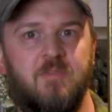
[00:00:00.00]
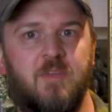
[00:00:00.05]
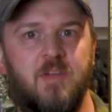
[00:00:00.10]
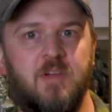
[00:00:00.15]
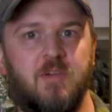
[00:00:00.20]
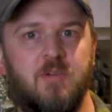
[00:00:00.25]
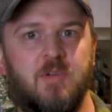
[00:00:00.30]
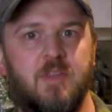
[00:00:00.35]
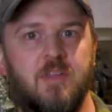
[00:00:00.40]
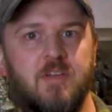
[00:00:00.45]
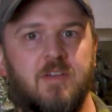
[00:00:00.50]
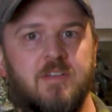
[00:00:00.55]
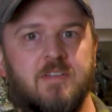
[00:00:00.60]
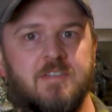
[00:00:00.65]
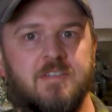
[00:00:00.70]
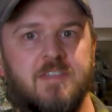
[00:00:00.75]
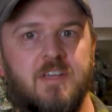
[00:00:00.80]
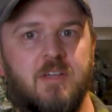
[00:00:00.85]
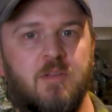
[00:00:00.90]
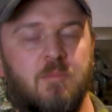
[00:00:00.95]
here with a
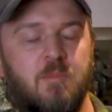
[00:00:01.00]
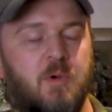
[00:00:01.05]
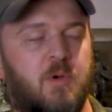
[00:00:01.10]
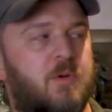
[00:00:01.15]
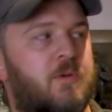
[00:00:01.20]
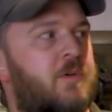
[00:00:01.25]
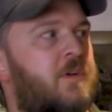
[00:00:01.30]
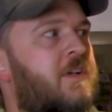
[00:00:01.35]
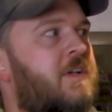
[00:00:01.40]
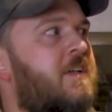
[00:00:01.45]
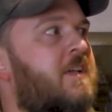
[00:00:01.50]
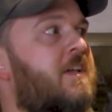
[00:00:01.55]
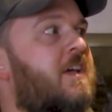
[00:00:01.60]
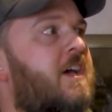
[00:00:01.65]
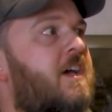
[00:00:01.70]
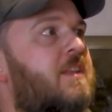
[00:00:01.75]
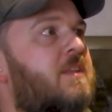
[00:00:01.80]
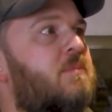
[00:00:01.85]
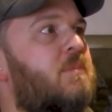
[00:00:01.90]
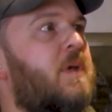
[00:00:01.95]
sailboat
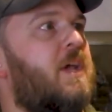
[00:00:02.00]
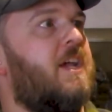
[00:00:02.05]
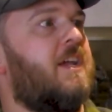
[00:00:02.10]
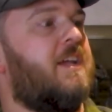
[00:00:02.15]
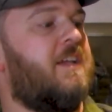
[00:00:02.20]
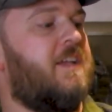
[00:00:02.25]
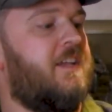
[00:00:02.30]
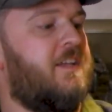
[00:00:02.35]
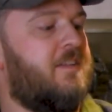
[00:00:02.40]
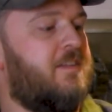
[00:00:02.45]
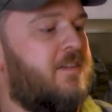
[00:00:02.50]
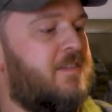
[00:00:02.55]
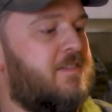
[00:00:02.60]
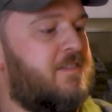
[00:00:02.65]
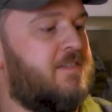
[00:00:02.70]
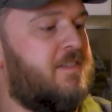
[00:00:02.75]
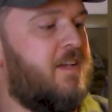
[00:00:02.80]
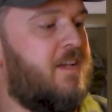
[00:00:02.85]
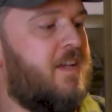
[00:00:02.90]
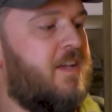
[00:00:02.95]
on the back. It
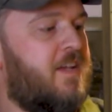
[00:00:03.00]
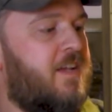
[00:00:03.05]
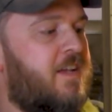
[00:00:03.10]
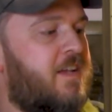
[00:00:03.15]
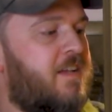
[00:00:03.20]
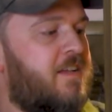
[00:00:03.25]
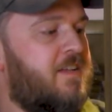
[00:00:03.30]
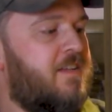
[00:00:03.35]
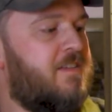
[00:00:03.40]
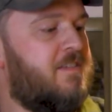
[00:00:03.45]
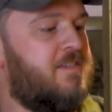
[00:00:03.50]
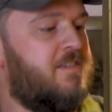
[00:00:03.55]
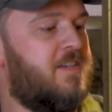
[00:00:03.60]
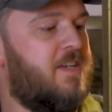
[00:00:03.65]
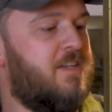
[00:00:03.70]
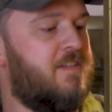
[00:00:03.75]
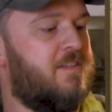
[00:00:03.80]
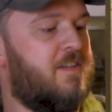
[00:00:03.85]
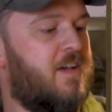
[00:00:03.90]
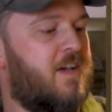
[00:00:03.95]
does say
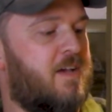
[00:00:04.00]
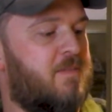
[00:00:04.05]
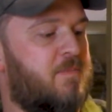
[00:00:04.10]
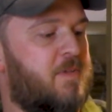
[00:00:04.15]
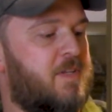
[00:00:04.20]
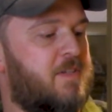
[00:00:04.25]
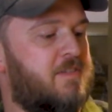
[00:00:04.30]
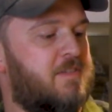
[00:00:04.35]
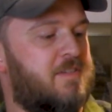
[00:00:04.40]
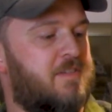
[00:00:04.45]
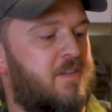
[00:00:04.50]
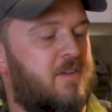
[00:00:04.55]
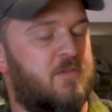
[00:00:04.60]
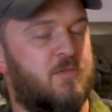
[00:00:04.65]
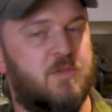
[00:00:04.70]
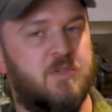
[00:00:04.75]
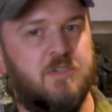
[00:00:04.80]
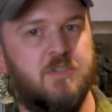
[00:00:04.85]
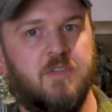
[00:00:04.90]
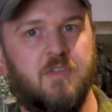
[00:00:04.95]
St. Thomas
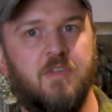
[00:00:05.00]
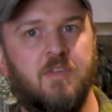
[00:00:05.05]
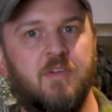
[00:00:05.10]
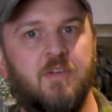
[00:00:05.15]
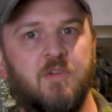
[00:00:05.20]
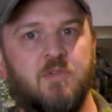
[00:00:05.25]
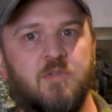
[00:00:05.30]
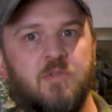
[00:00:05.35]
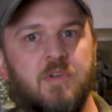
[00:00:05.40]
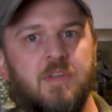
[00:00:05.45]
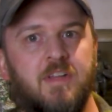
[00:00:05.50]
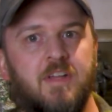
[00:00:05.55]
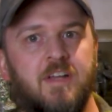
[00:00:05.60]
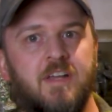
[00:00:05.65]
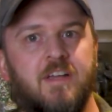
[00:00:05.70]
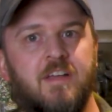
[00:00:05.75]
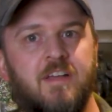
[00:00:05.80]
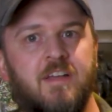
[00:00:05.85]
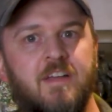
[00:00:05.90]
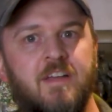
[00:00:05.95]
original
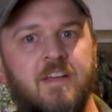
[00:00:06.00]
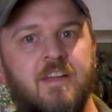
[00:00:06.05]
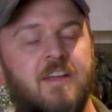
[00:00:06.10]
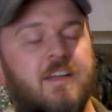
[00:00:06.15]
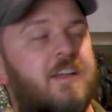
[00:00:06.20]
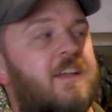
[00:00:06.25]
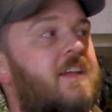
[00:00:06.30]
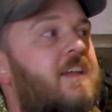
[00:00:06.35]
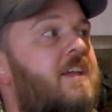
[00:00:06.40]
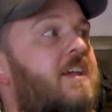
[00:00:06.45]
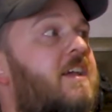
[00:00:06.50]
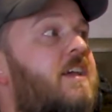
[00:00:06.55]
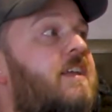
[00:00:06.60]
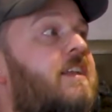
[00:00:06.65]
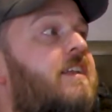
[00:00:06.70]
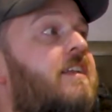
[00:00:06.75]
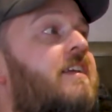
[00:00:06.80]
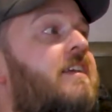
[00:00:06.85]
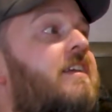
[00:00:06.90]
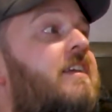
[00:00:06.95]
acrylic,
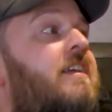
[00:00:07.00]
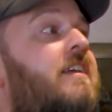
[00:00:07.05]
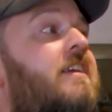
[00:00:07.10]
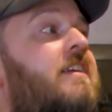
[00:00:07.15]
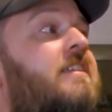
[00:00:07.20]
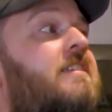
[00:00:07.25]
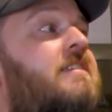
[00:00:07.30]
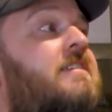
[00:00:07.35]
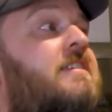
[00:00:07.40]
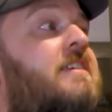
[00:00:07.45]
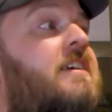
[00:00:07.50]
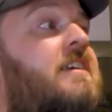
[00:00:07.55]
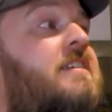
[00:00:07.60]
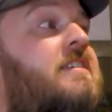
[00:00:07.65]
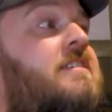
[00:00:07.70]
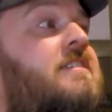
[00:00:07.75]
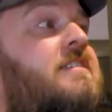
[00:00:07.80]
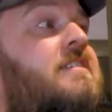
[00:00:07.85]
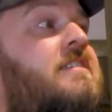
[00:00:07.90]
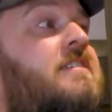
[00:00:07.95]
and it
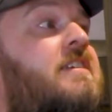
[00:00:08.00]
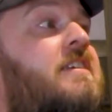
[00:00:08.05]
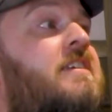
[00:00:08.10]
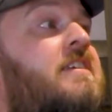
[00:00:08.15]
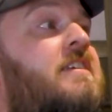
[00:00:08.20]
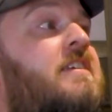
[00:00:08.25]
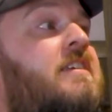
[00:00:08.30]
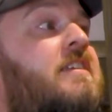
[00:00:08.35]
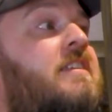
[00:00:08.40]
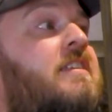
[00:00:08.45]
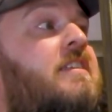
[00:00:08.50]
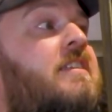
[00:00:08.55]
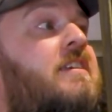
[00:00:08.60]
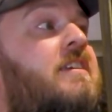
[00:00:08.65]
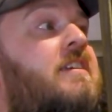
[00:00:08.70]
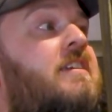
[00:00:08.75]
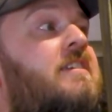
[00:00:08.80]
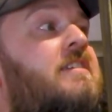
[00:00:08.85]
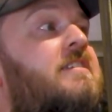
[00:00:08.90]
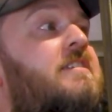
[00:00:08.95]
says
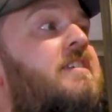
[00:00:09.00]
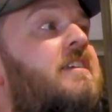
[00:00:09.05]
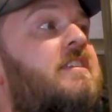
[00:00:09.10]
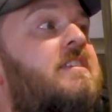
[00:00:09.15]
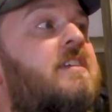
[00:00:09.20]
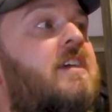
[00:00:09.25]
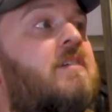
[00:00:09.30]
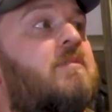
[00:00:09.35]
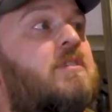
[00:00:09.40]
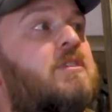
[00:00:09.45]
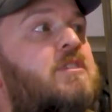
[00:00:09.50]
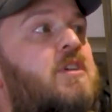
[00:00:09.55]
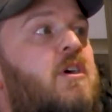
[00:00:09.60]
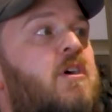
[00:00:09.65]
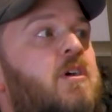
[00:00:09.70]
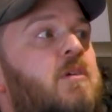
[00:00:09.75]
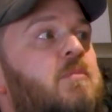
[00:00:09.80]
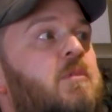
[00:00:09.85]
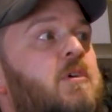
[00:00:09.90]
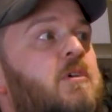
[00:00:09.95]
the St. Thomas
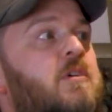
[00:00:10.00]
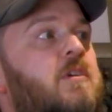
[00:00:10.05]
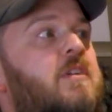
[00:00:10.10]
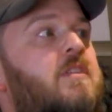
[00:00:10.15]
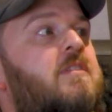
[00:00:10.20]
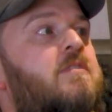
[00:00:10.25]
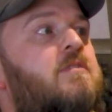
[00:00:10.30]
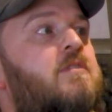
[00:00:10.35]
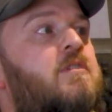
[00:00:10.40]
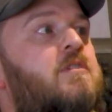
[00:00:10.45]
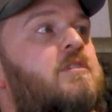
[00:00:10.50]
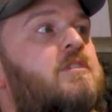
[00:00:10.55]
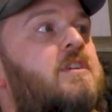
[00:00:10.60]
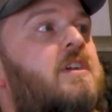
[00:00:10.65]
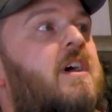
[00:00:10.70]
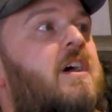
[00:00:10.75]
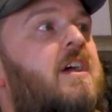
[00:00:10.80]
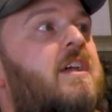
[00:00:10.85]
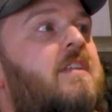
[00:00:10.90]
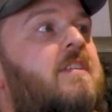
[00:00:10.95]
Harbor in the
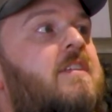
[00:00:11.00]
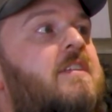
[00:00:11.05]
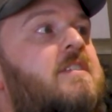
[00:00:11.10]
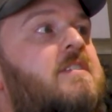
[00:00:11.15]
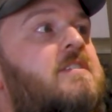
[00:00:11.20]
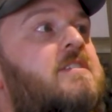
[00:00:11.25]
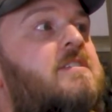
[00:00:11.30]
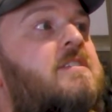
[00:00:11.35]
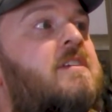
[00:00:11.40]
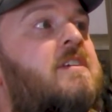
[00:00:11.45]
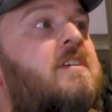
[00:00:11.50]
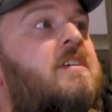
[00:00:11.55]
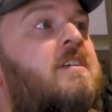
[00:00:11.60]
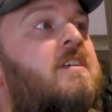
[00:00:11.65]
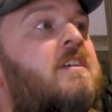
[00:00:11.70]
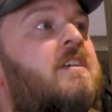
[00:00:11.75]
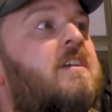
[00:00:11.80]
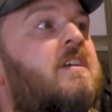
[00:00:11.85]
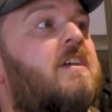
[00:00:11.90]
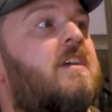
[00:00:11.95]
Virgin Islands,
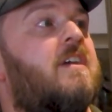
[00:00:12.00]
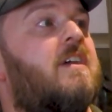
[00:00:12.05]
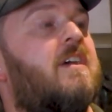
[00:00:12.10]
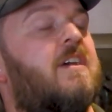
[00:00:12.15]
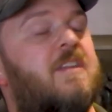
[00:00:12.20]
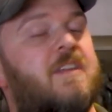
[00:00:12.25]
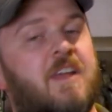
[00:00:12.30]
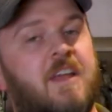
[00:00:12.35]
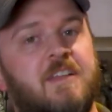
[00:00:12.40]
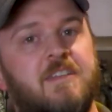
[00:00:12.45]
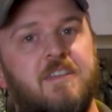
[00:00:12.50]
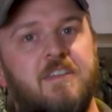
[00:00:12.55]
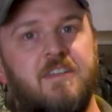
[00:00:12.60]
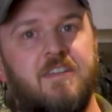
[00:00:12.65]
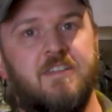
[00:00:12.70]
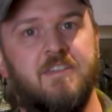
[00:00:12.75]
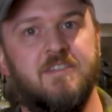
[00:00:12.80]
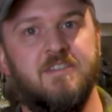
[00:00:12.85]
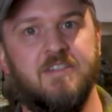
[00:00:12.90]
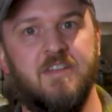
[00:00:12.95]

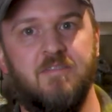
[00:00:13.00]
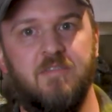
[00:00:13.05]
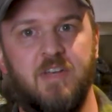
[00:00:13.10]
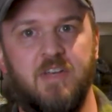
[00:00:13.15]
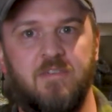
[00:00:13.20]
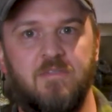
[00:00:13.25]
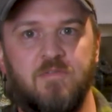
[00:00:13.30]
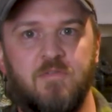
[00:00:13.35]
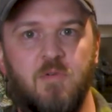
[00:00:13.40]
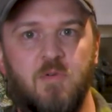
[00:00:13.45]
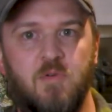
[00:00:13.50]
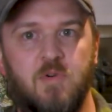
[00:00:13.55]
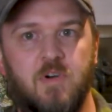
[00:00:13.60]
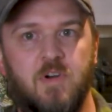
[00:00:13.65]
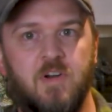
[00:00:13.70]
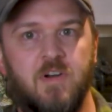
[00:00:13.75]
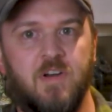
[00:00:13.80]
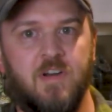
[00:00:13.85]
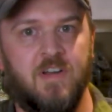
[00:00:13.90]
1974.